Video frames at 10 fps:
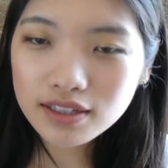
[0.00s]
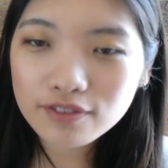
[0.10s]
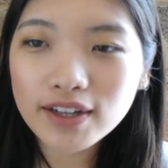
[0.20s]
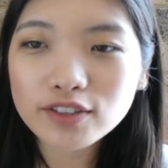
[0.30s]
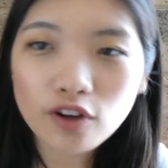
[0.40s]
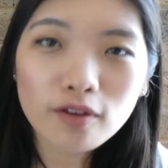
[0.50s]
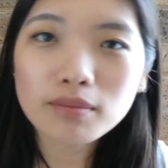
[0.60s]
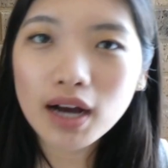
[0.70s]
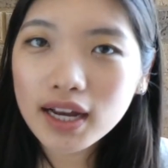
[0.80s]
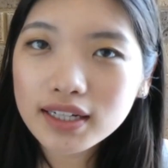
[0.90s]
If I don't
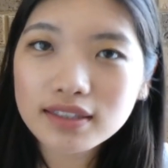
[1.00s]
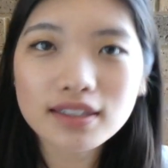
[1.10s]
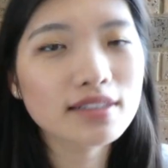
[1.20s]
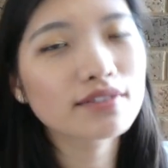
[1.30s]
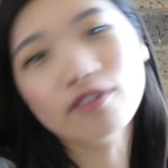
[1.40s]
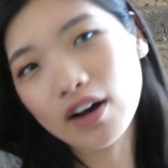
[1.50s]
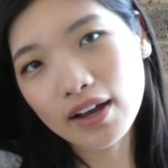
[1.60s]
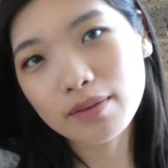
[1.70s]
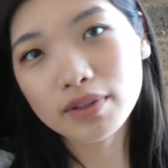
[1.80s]
mind, then it's fine.